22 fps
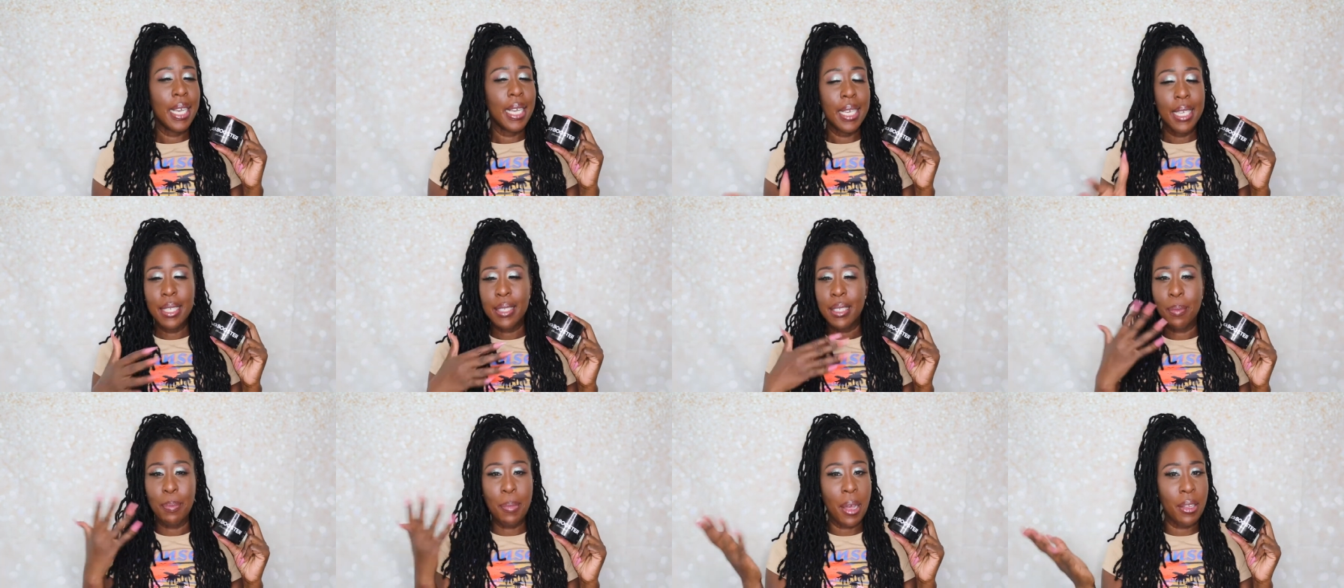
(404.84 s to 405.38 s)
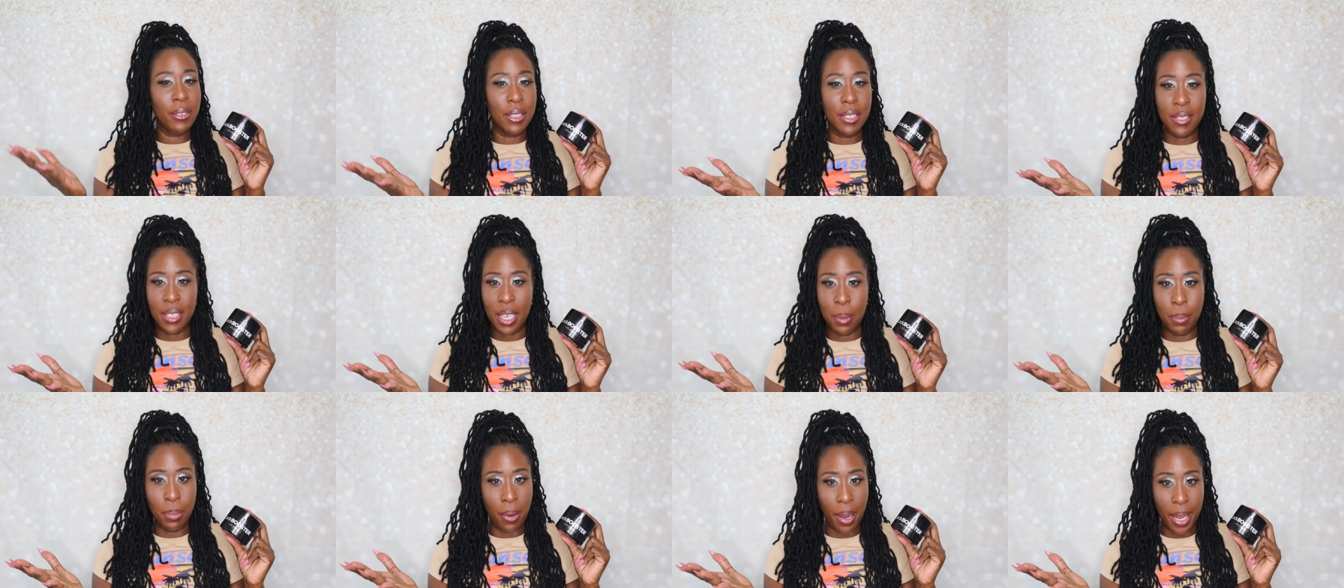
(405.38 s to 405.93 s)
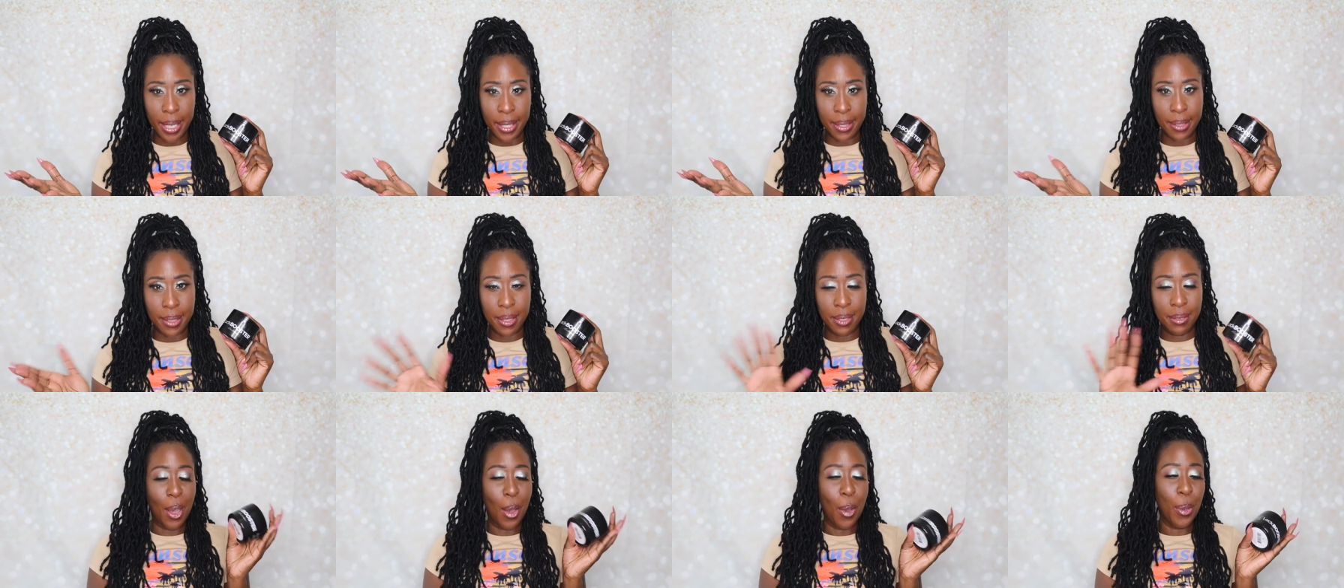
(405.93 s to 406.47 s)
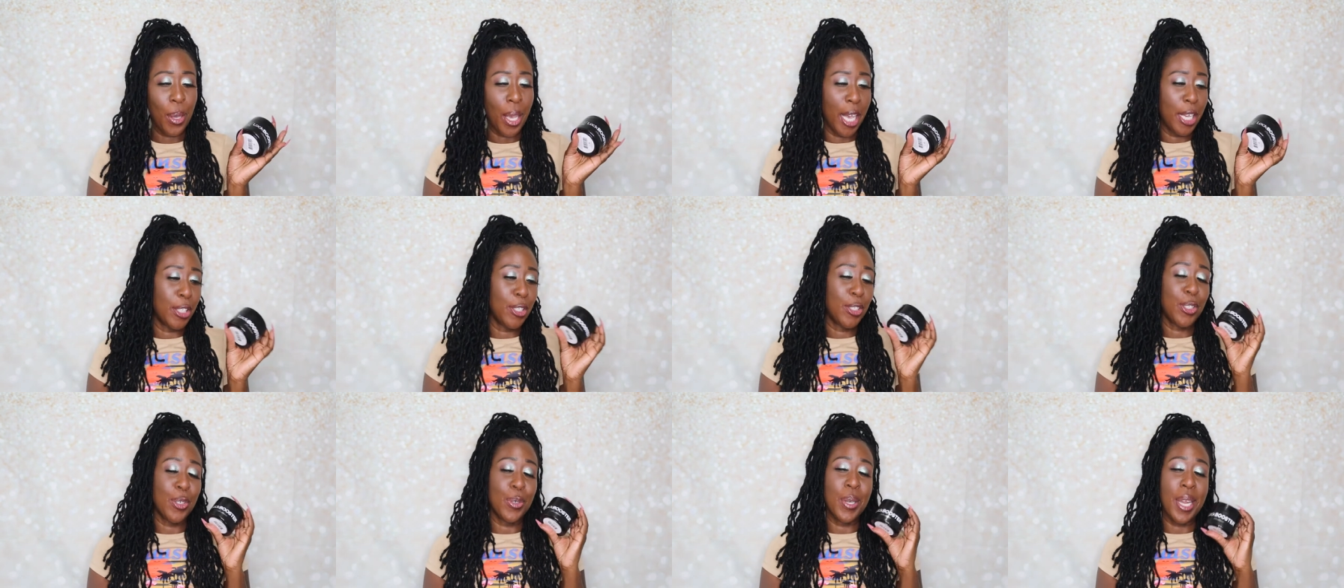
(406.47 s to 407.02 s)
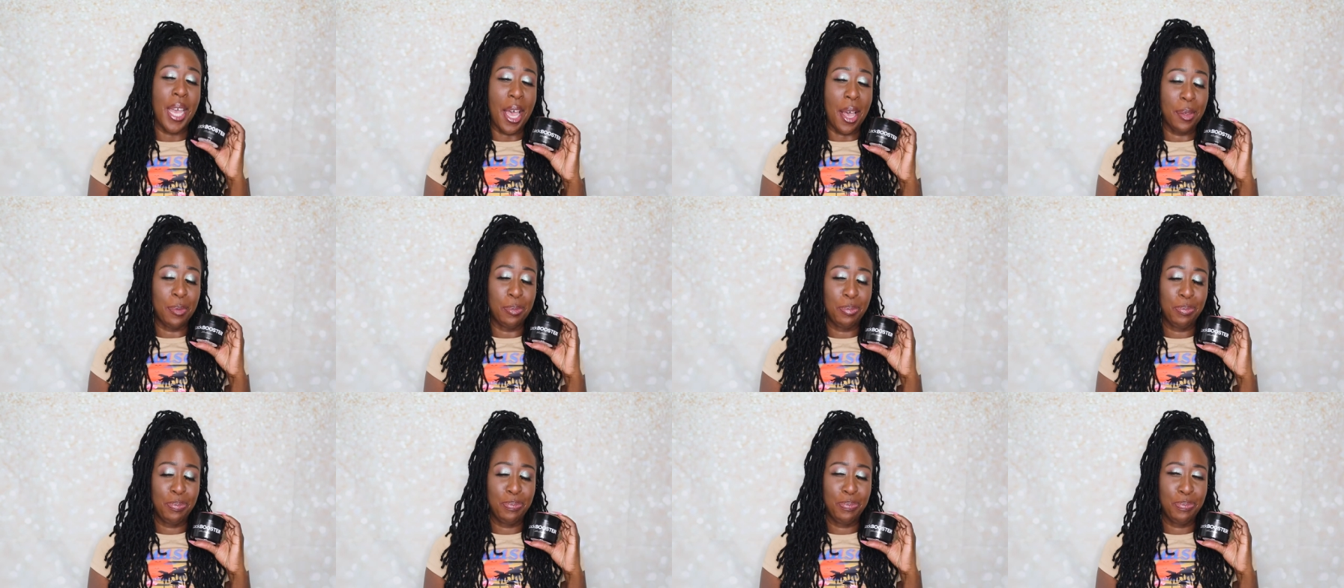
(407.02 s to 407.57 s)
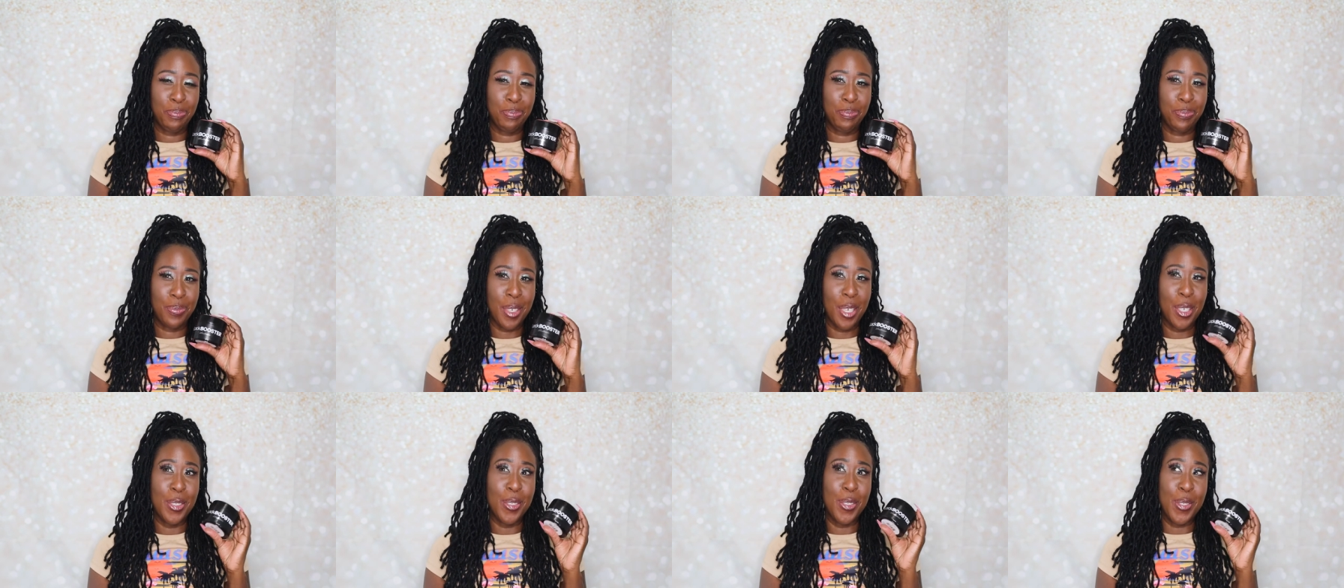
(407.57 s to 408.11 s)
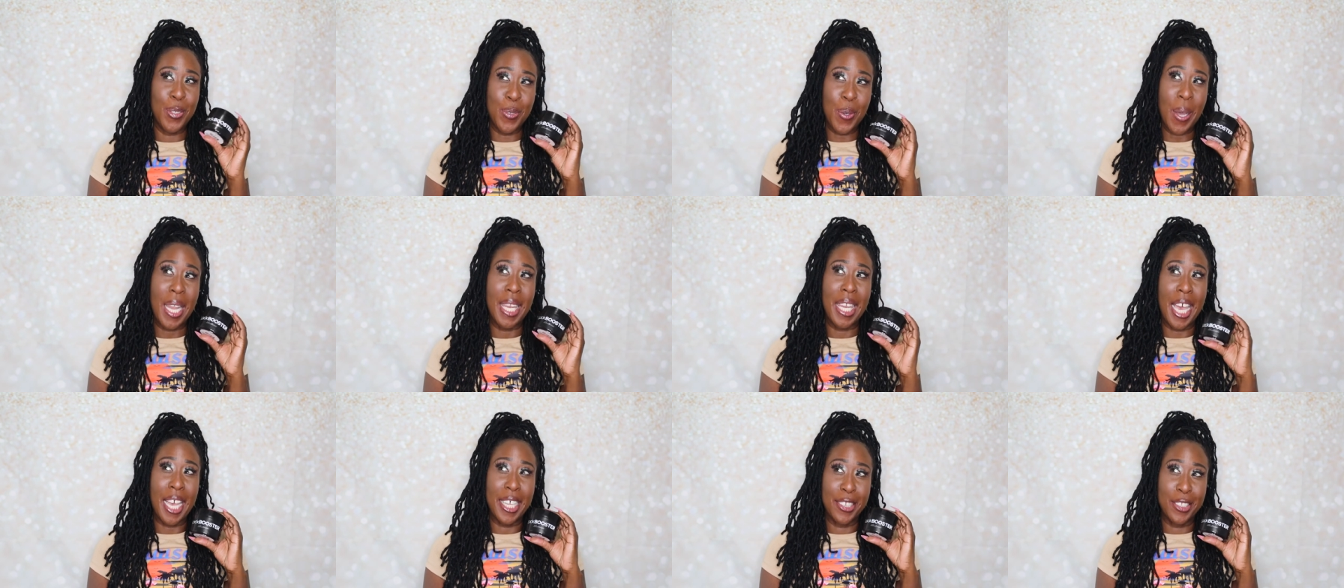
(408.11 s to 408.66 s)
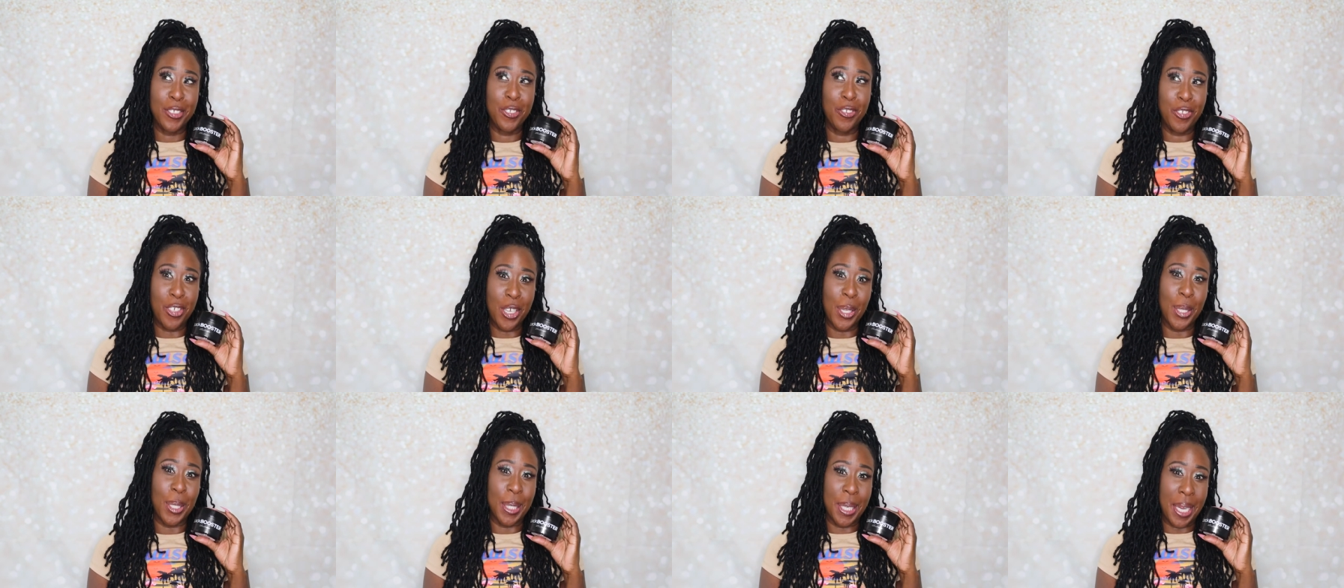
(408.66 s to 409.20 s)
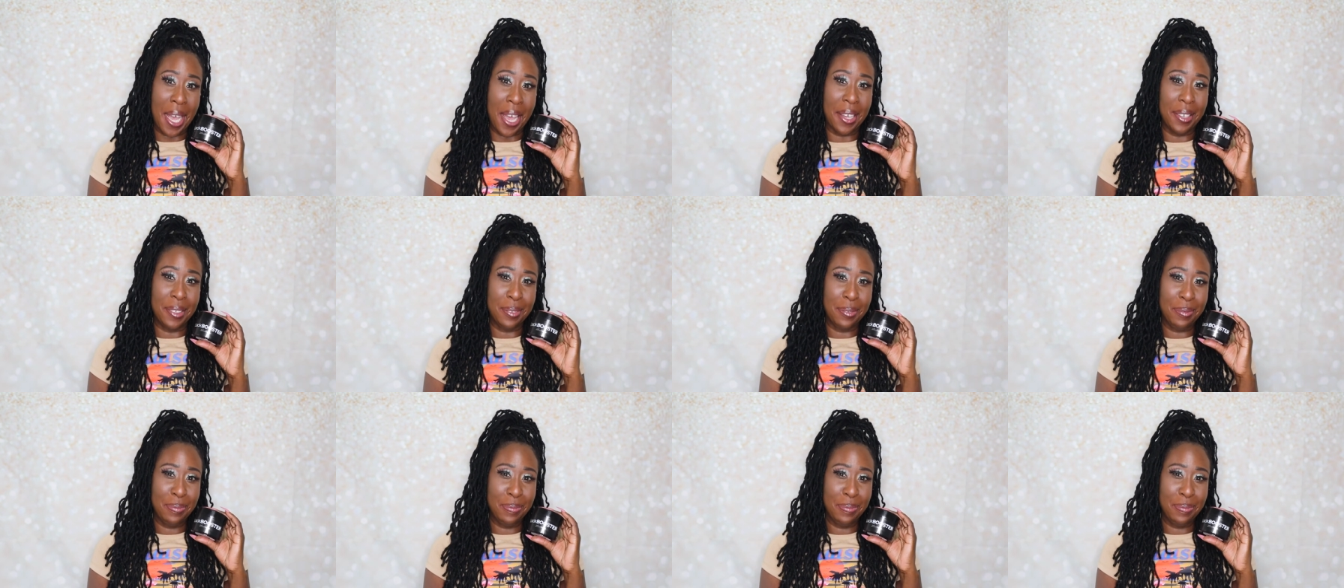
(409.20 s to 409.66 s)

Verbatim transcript: It's about the same price. Okay, so now do I like this gel or not?